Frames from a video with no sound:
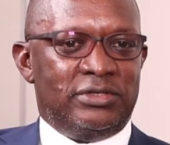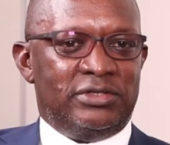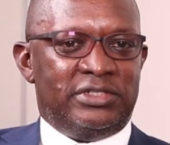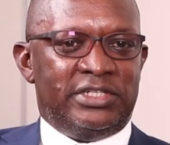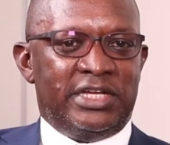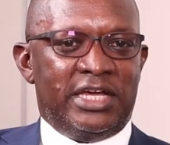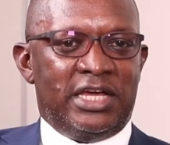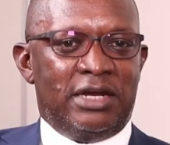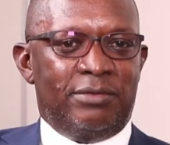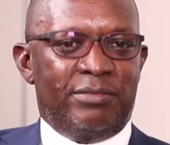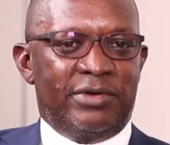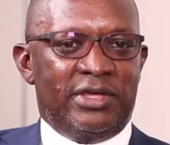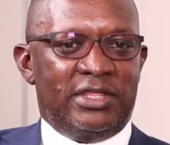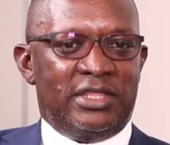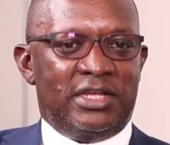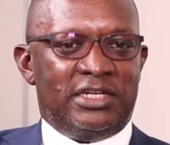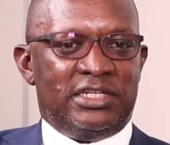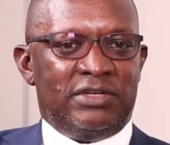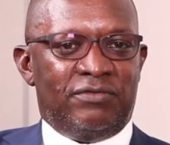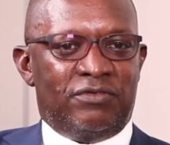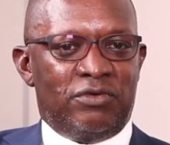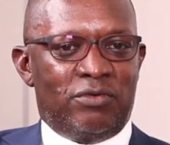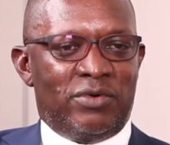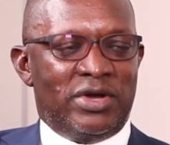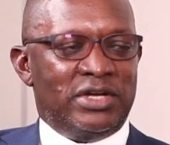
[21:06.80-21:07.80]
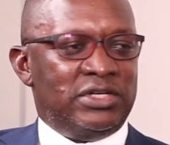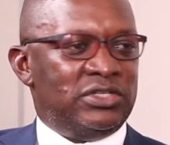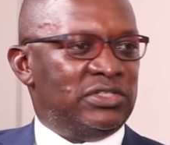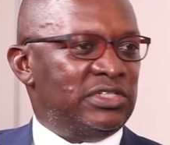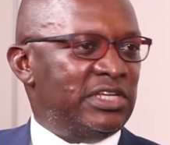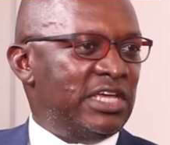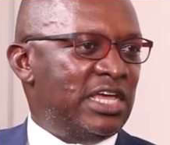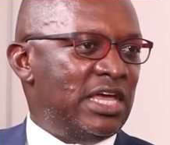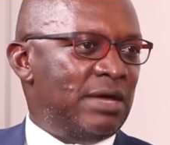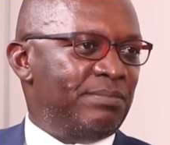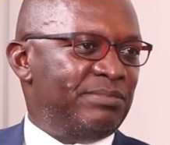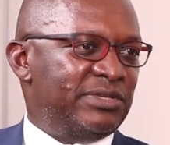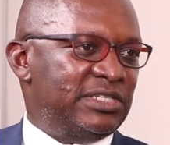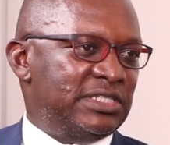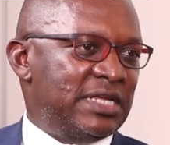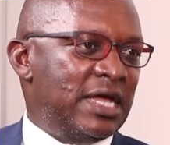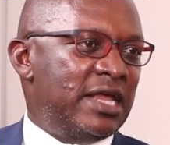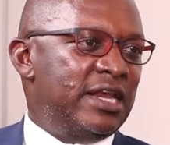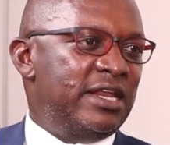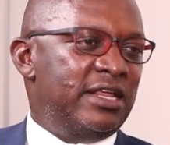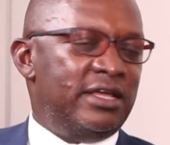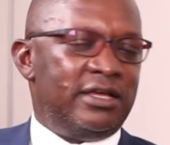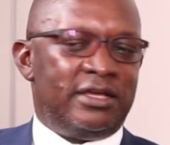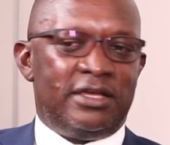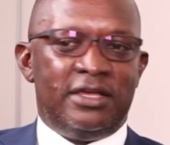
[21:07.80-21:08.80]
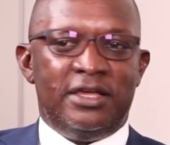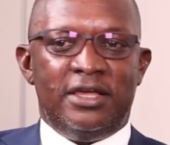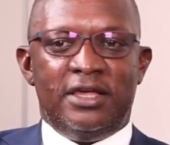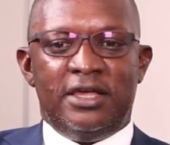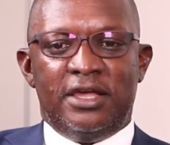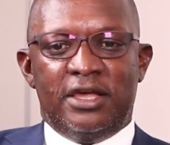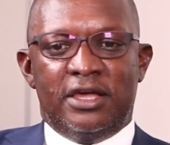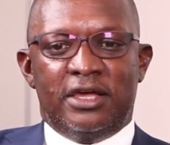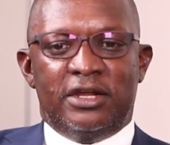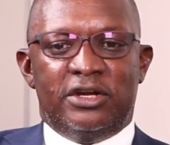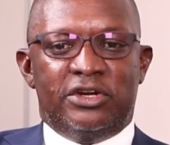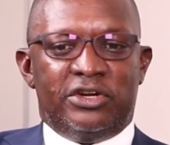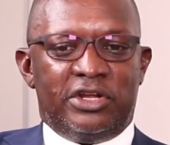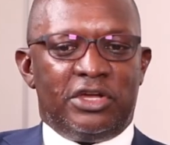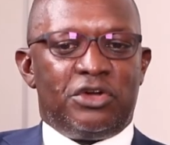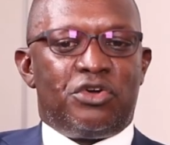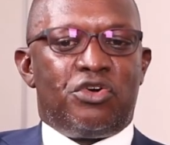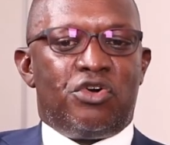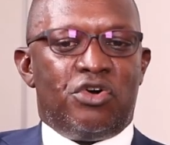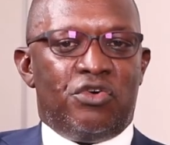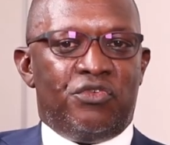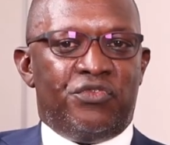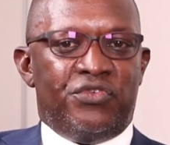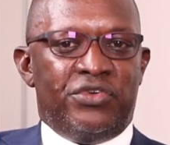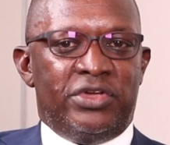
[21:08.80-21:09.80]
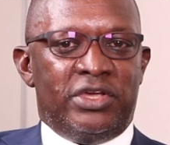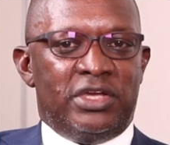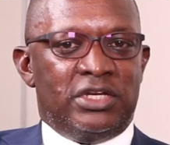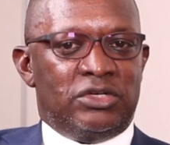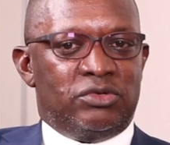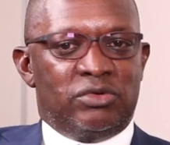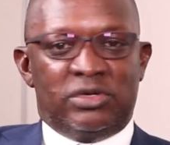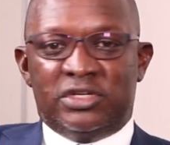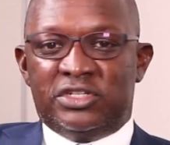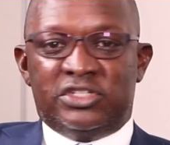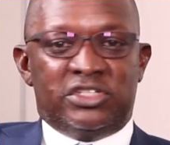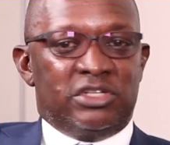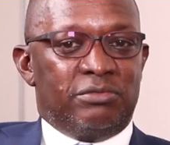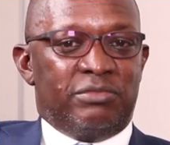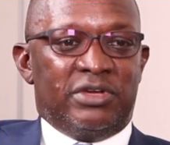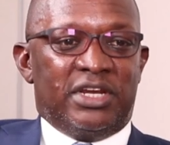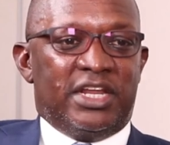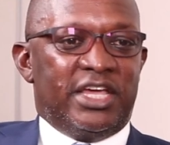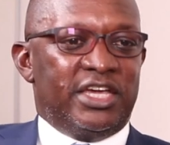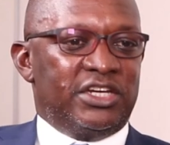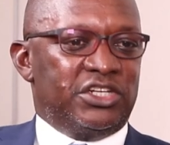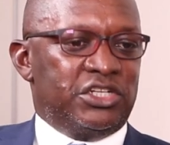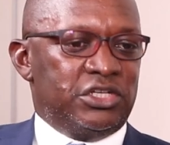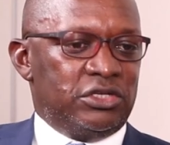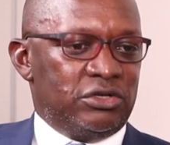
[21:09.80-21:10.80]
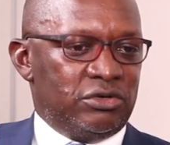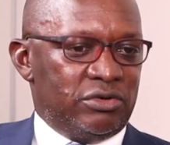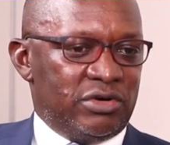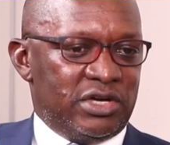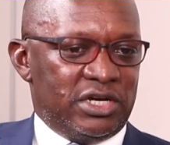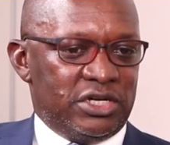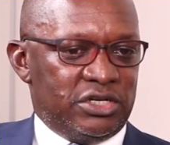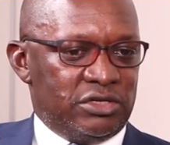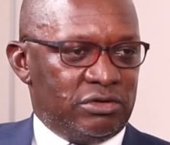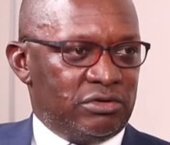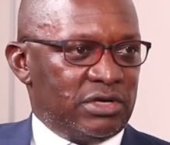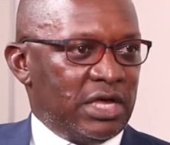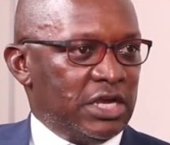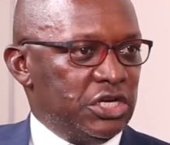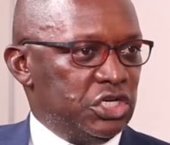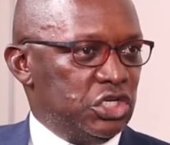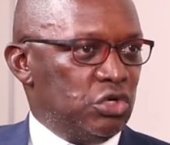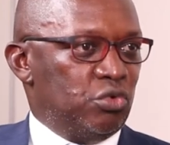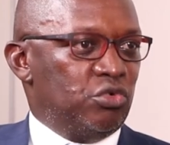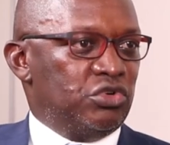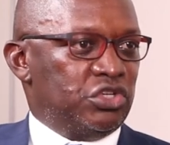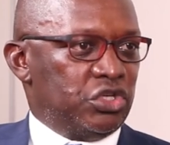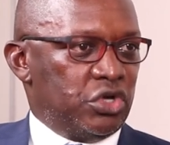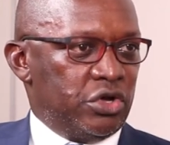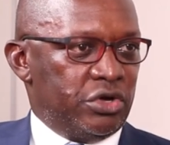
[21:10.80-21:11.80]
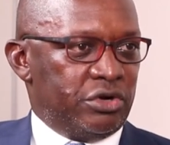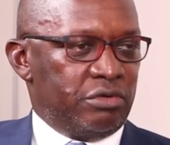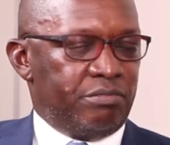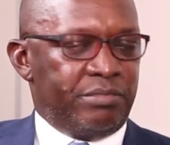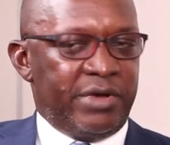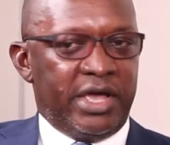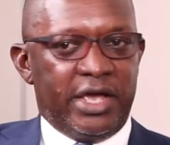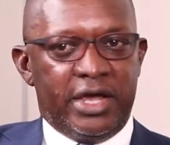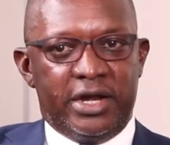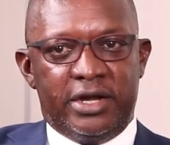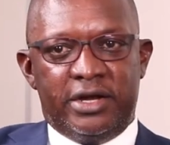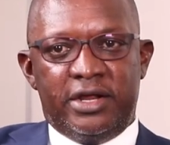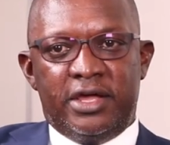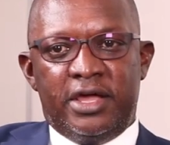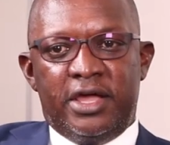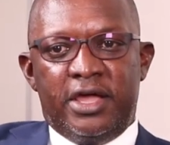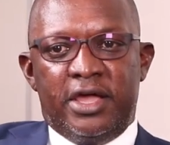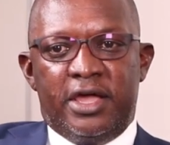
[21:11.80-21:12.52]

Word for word: to tell me that if you want to stay up studying, drink coffee, it will stimulate you and, yeah. you, and you won't go to bed